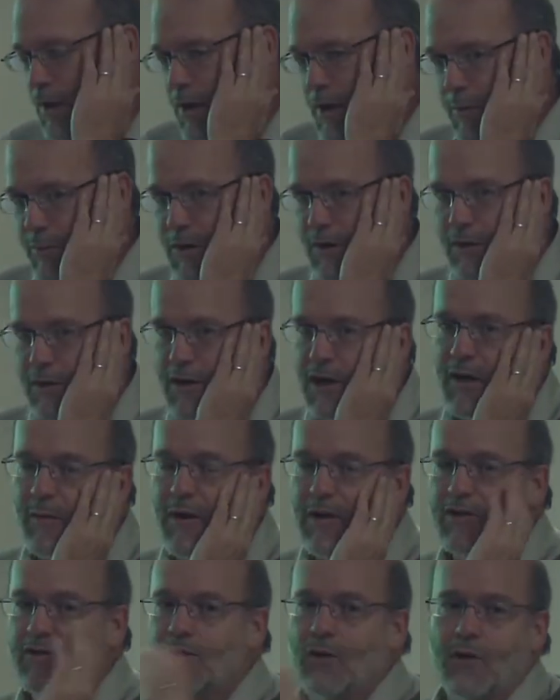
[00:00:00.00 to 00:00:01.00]
and been learning
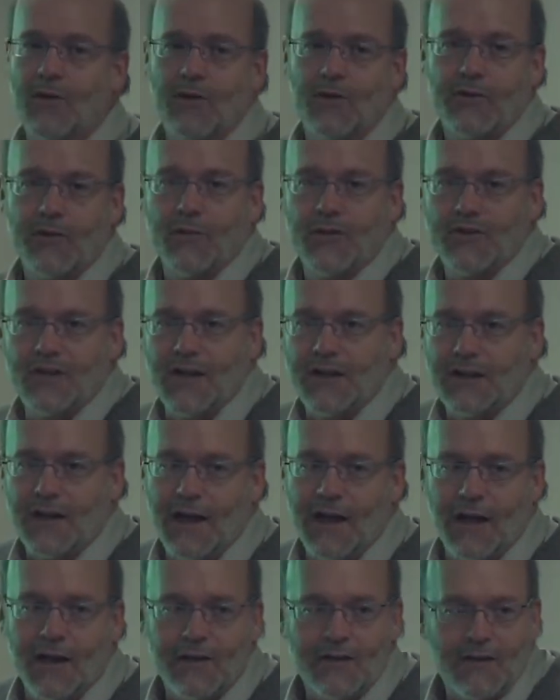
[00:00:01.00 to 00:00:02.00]
about solar thermal
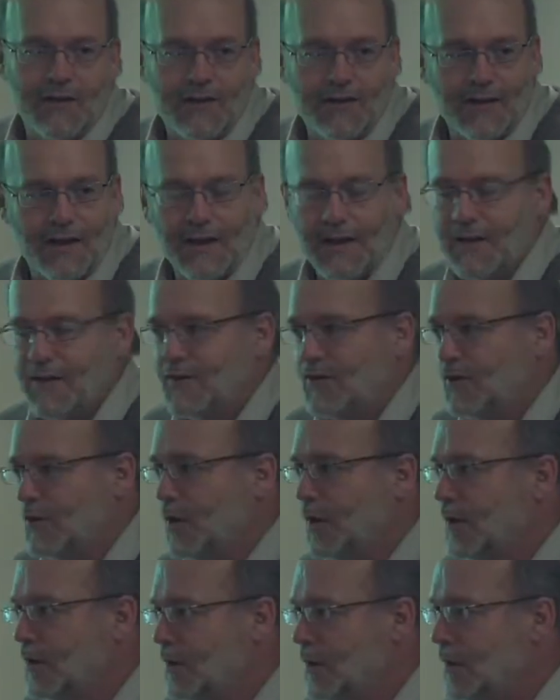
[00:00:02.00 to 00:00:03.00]
technology and said, let's do
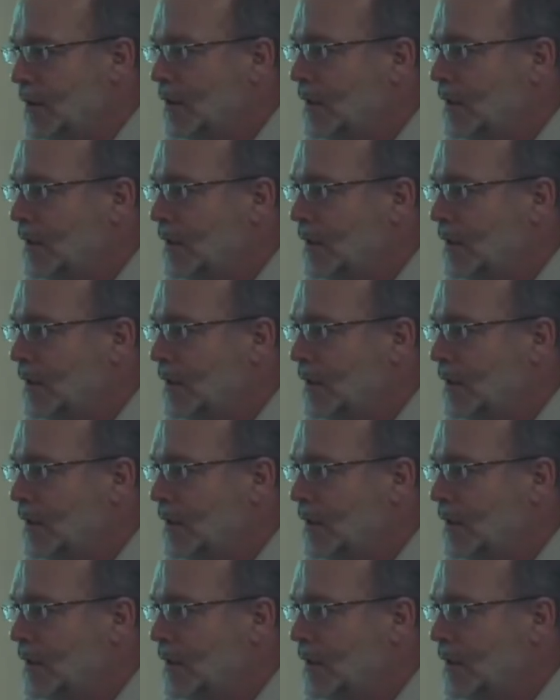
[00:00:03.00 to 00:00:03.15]
it.